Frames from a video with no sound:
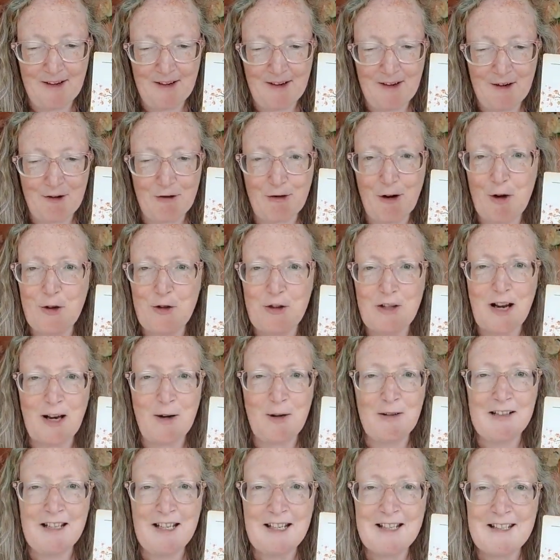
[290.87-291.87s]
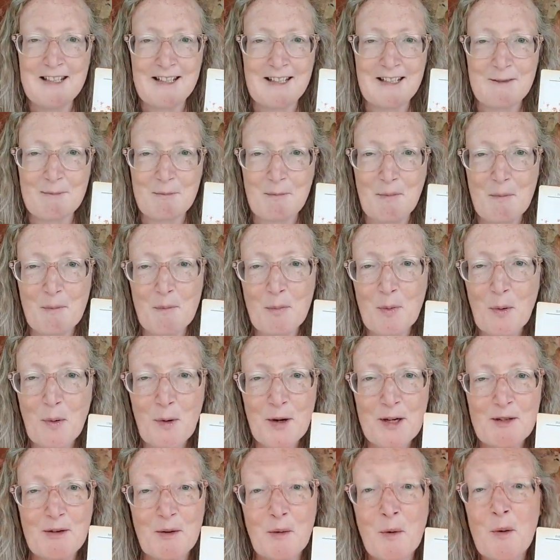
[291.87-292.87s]
crochet, knitting,
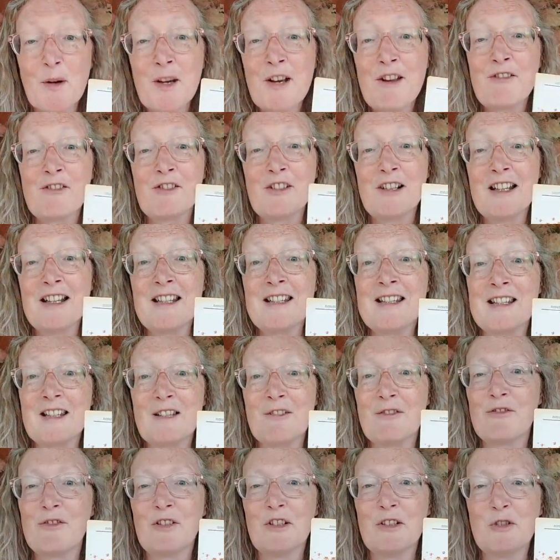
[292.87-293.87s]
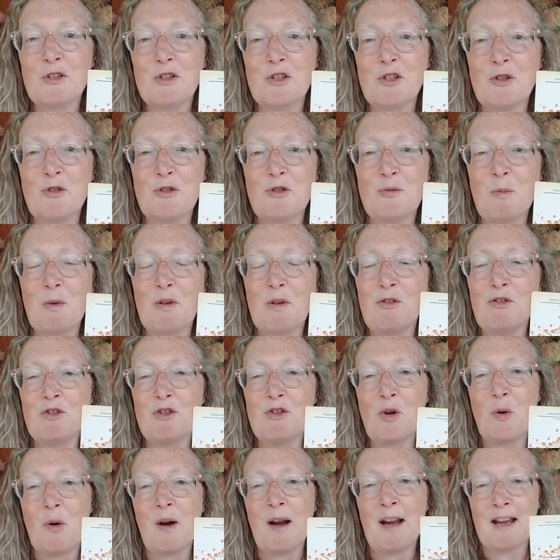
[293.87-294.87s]
embroidery, whatever it is that fills you with
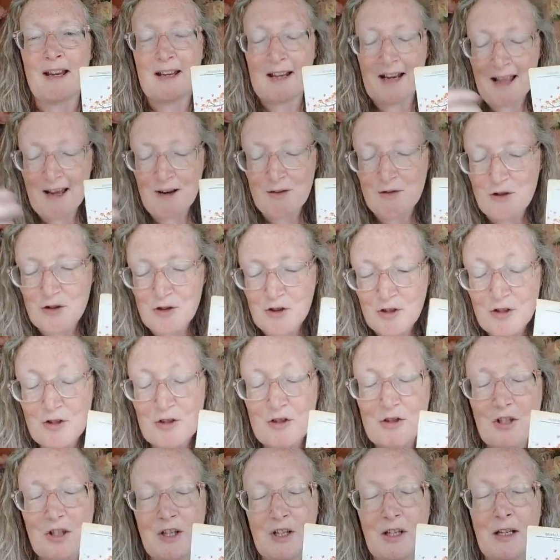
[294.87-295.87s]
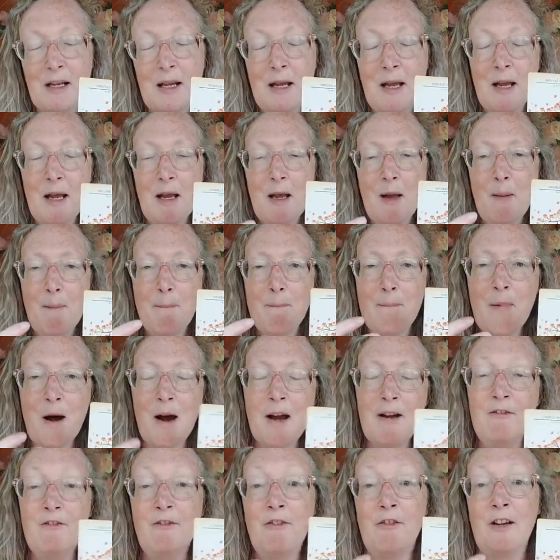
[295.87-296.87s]
joy and allows you just to
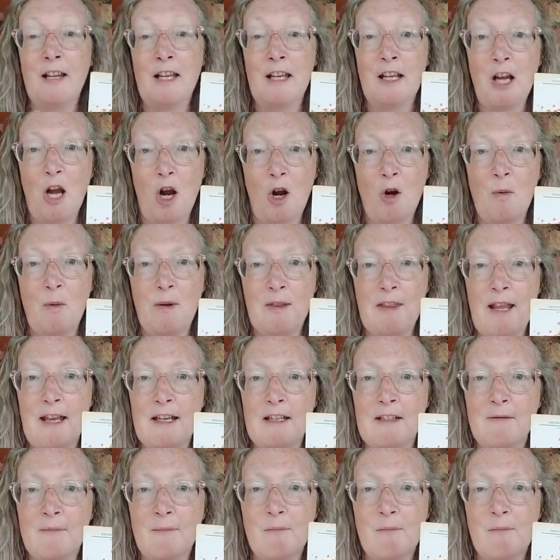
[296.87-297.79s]
mindfully go within